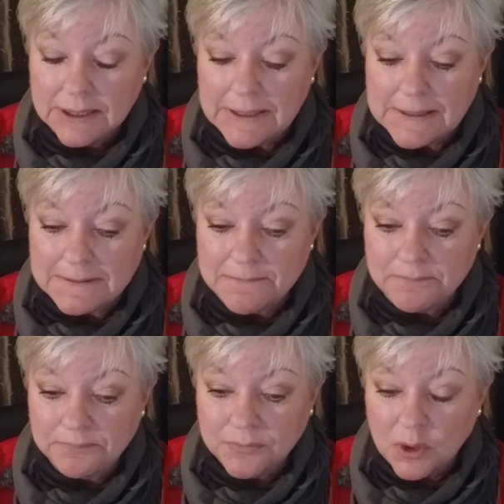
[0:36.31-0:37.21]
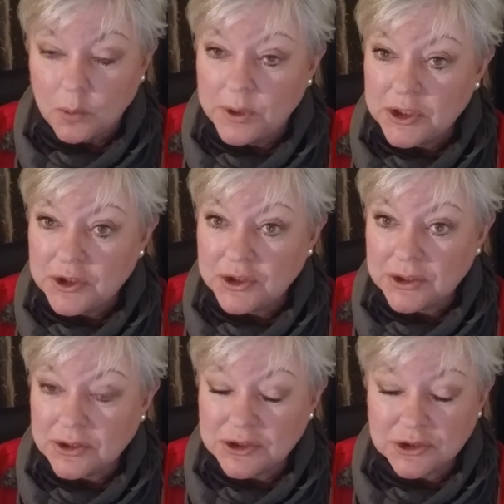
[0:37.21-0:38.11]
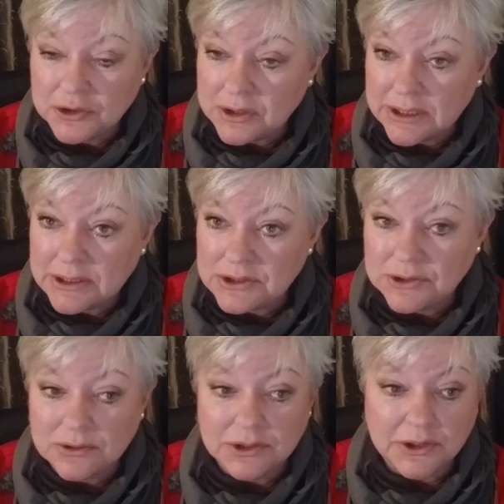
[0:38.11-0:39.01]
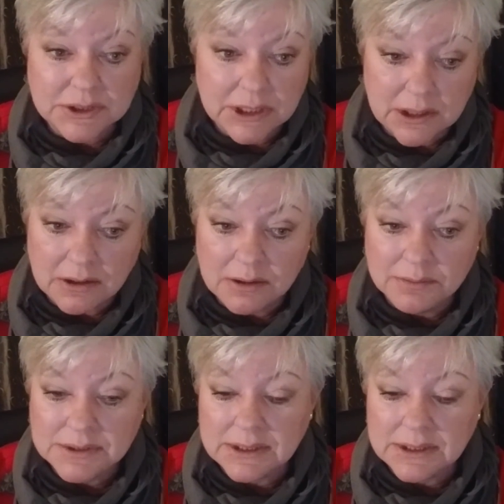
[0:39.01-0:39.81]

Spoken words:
Took cookies to the nursing homes.